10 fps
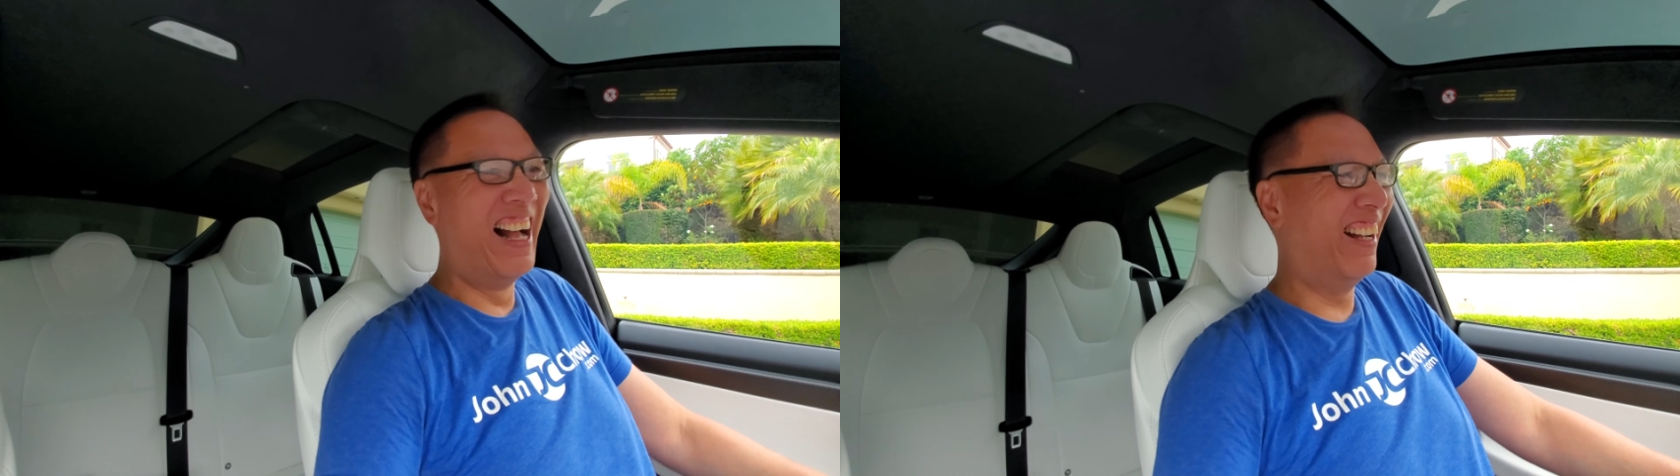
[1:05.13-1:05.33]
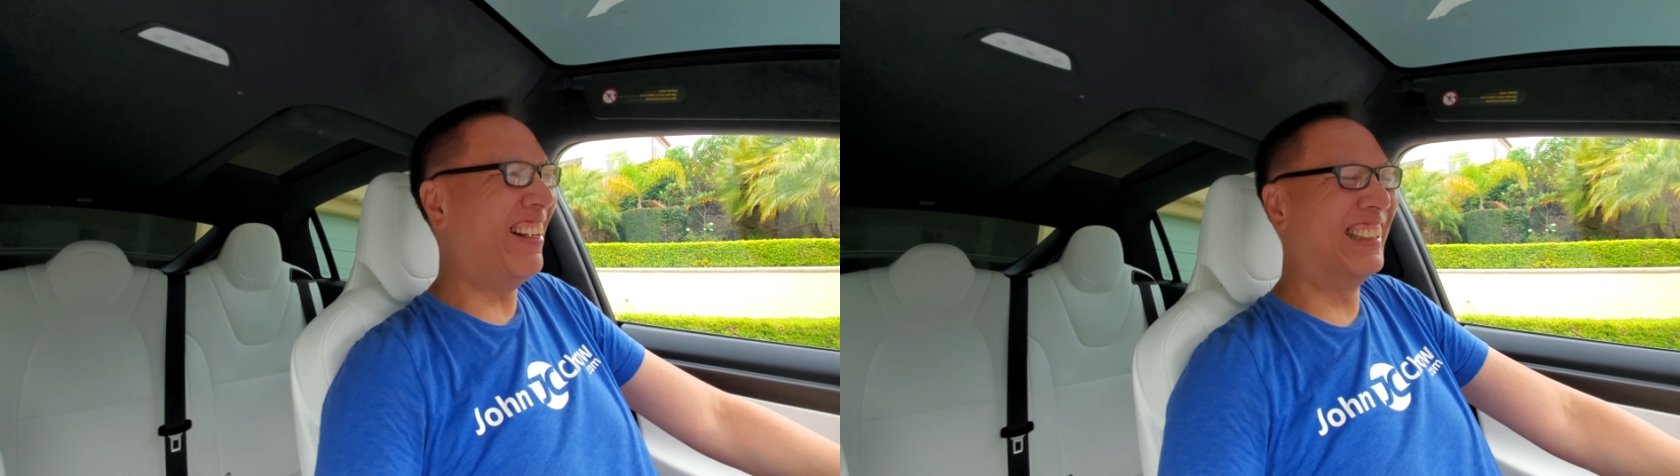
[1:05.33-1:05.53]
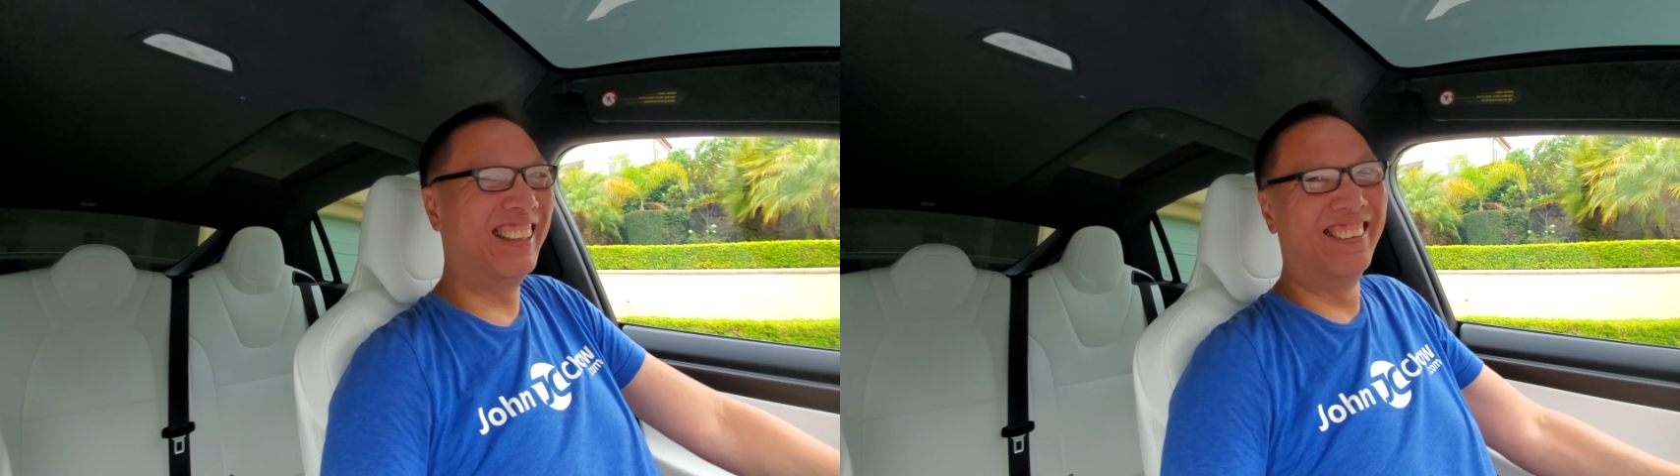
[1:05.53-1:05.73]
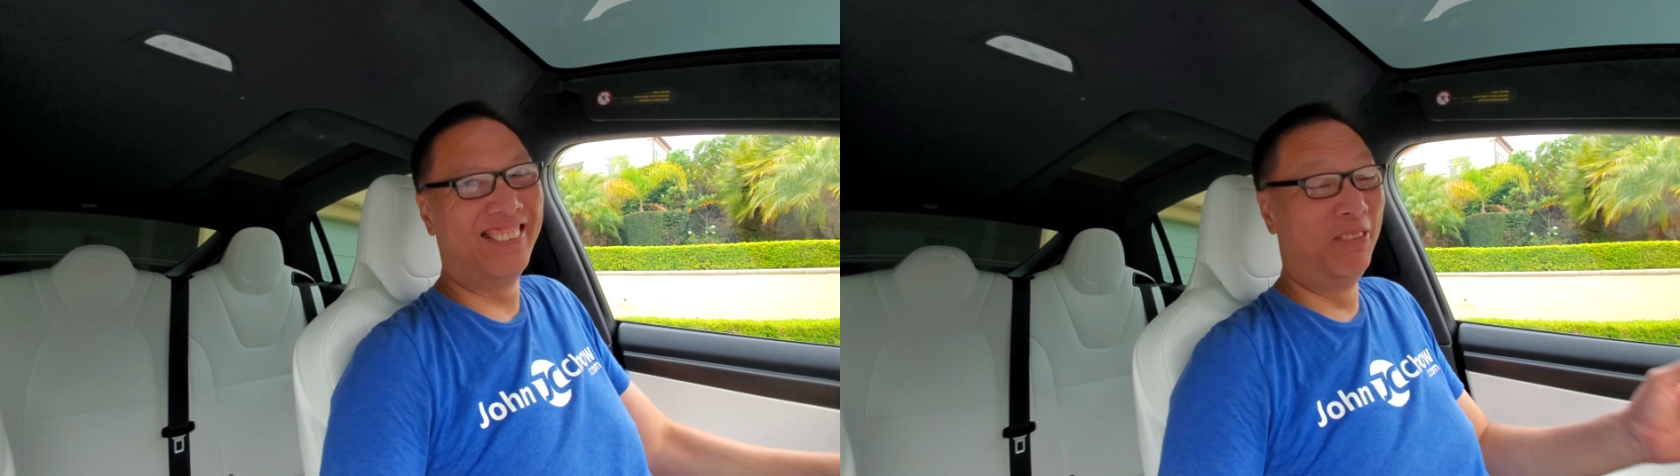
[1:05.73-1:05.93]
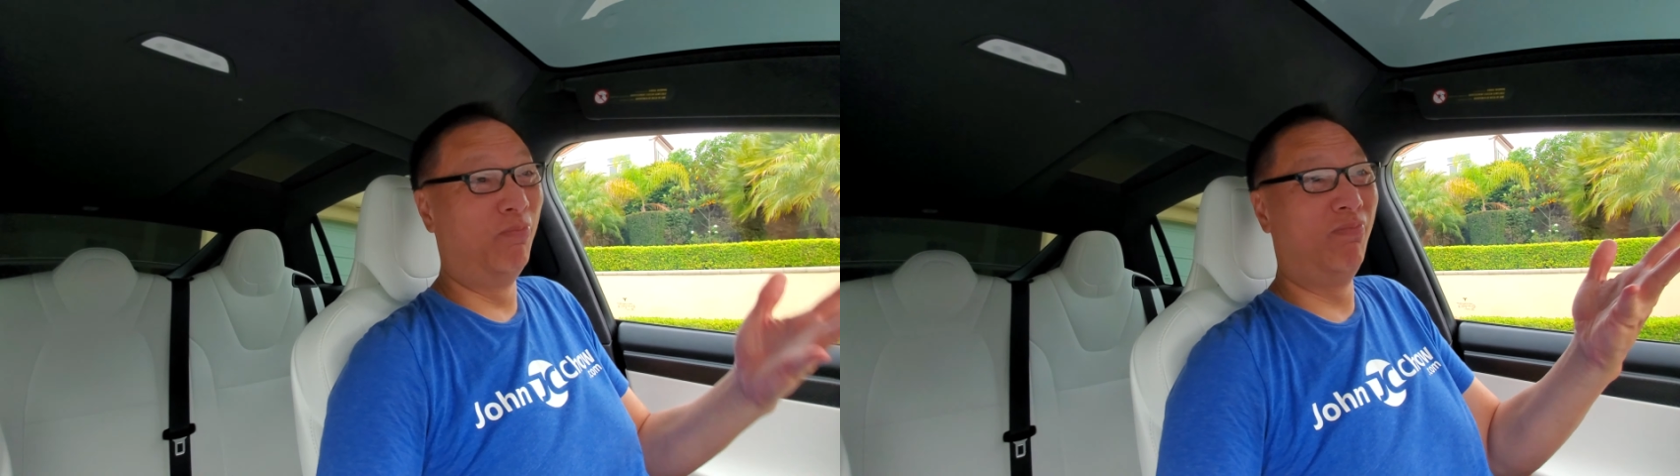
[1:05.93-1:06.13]
All right, so
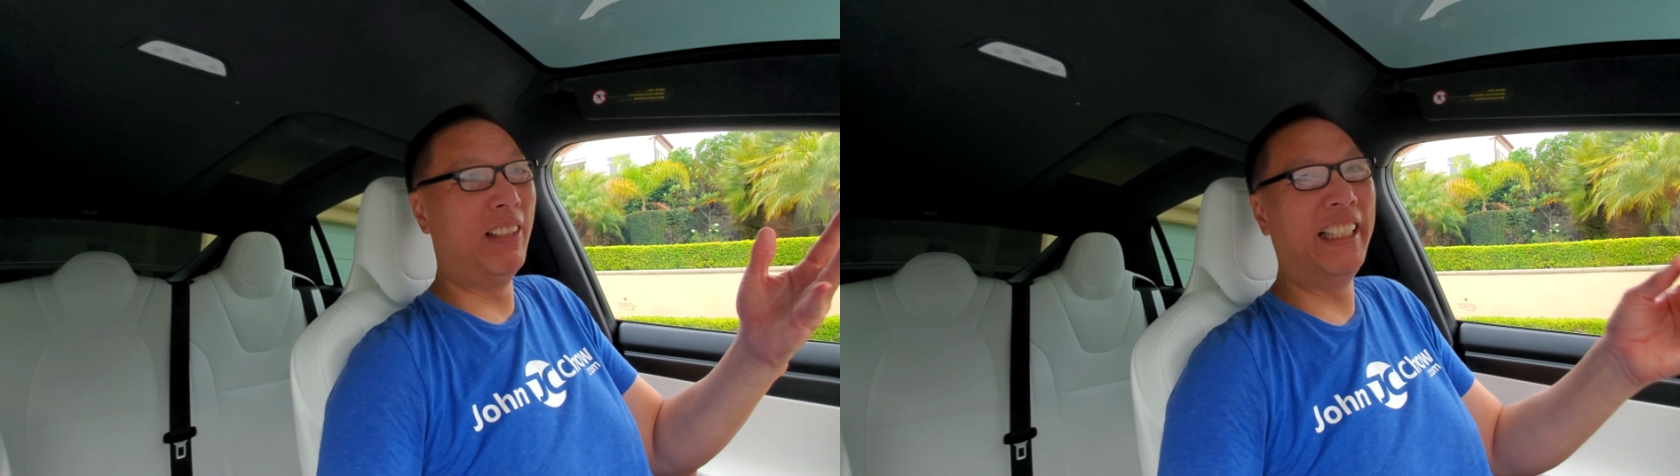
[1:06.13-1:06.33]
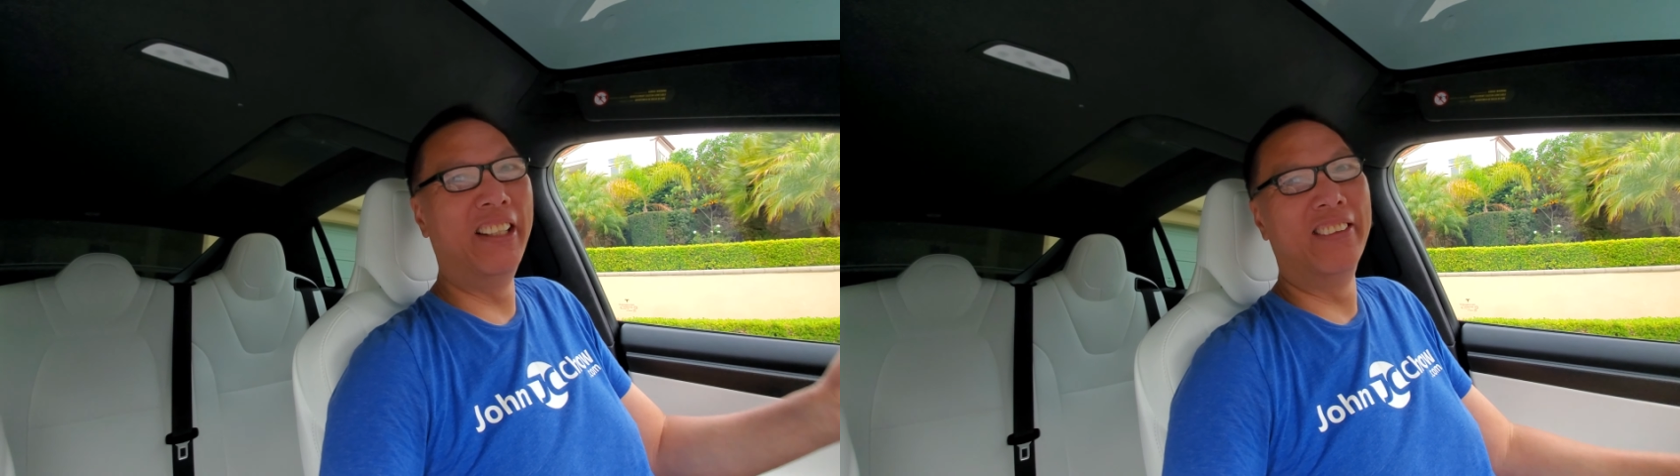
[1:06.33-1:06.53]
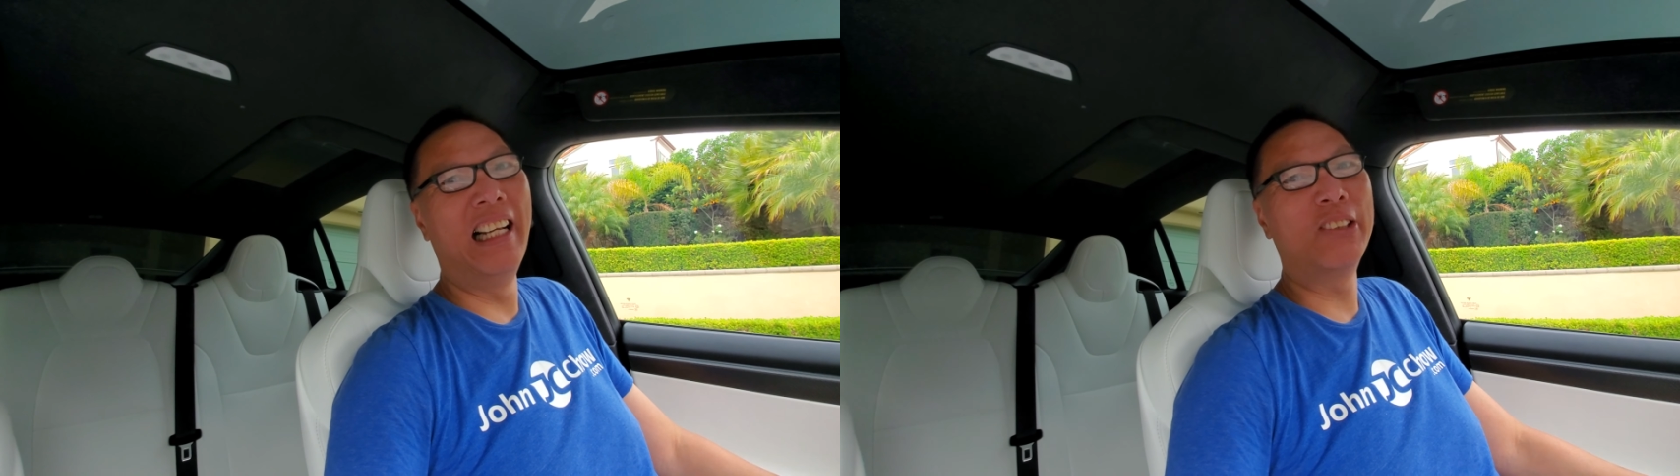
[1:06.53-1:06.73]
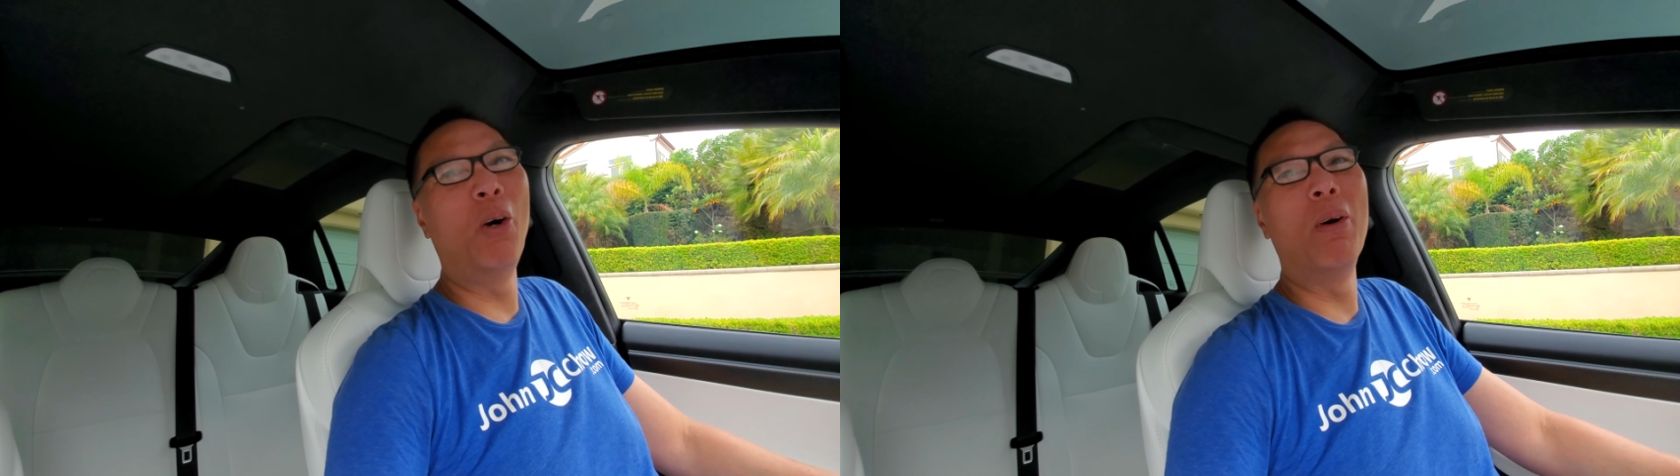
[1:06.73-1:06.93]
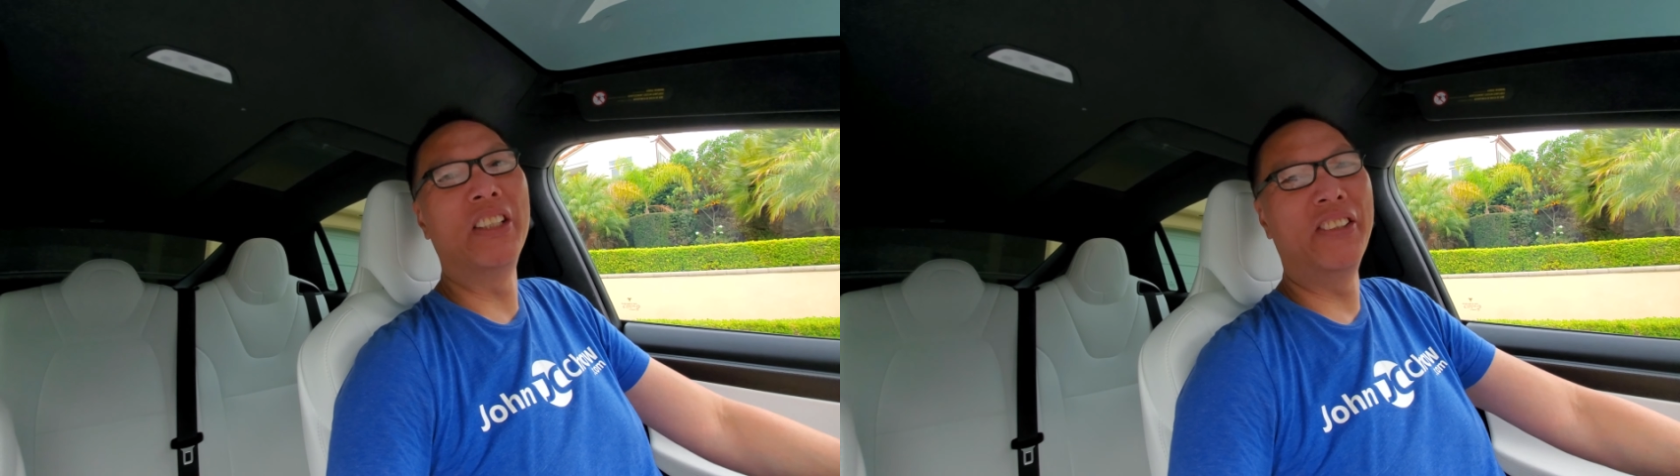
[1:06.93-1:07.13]
there you go. That's what I
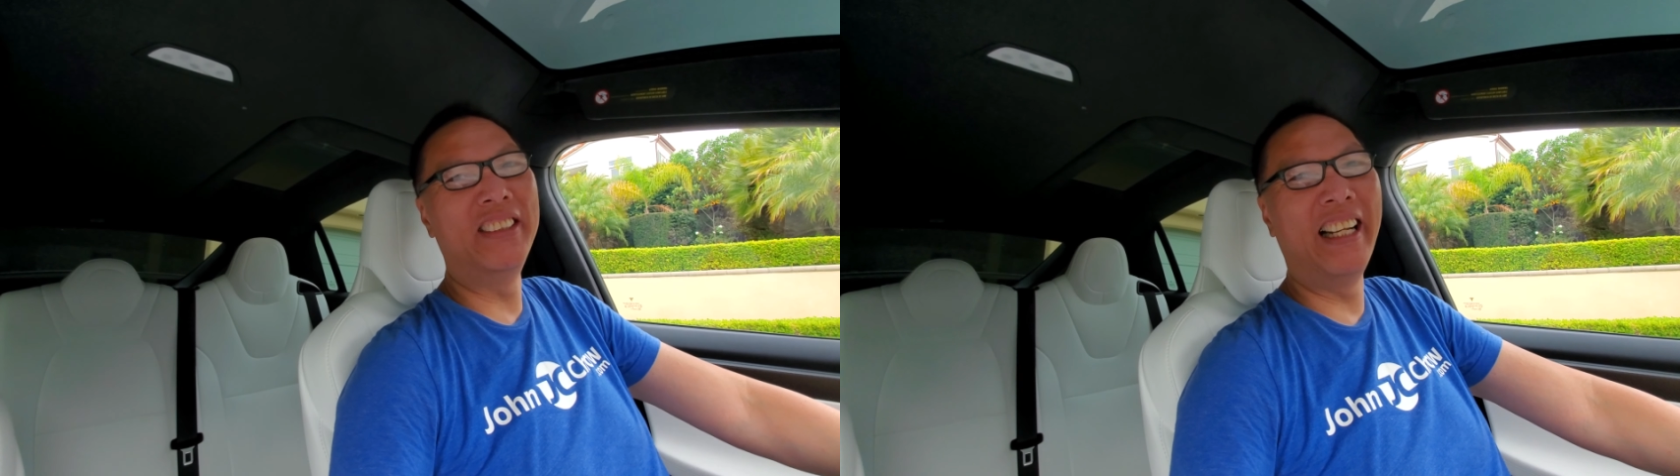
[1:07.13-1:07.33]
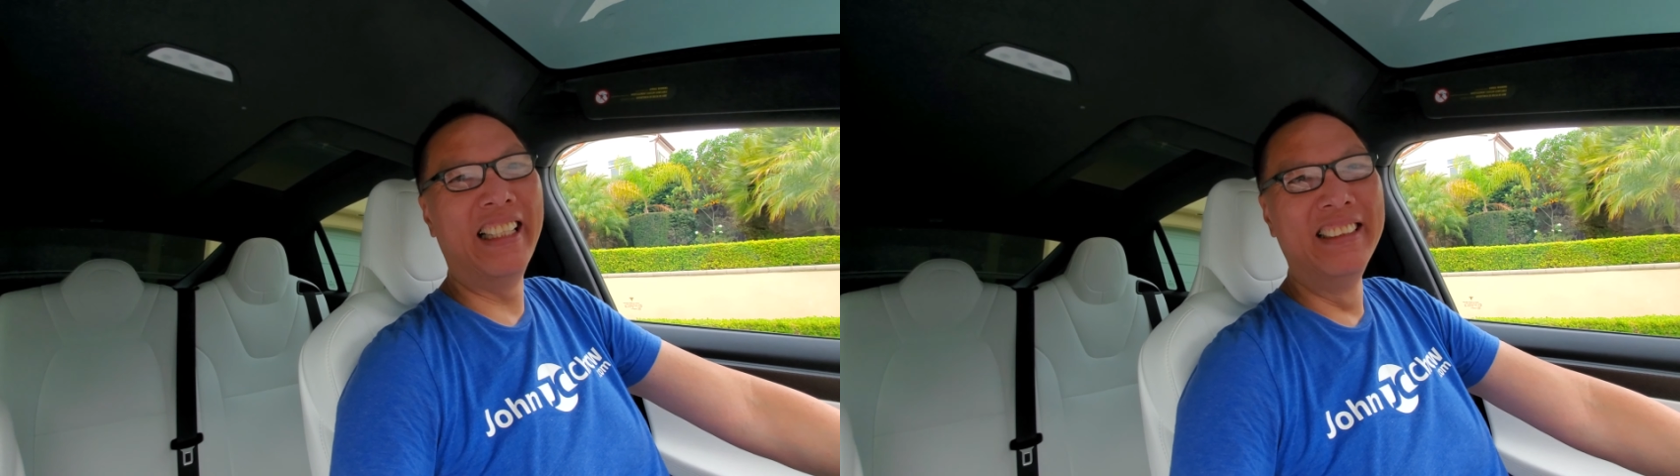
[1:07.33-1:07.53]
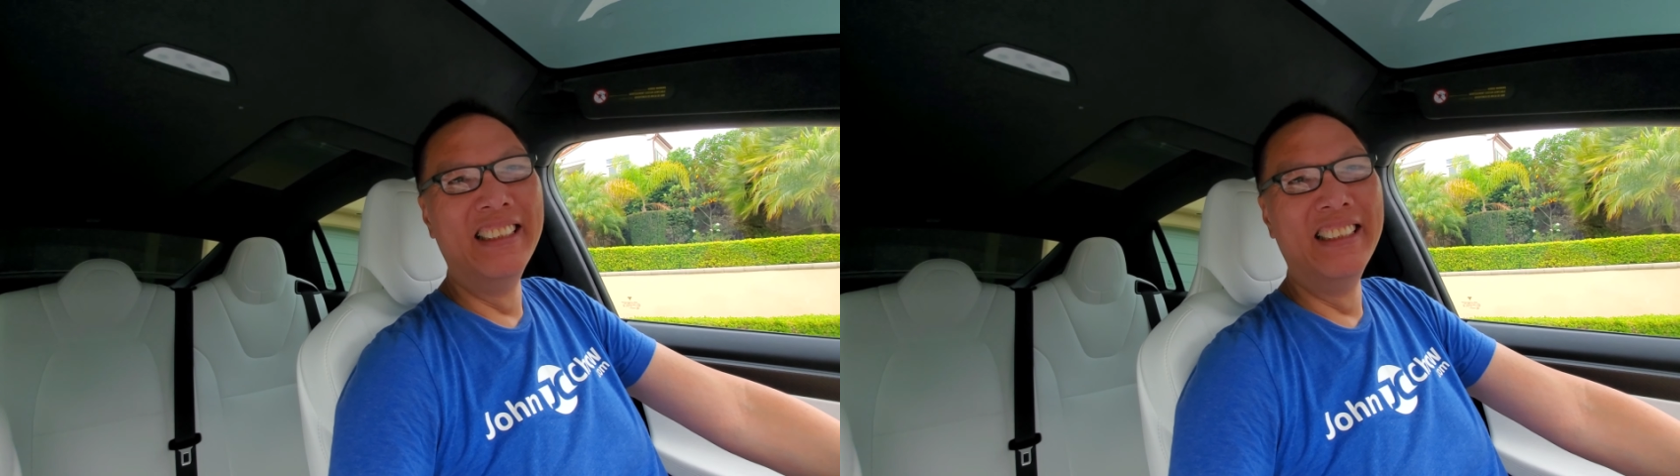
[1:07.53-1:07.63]
want to show you today.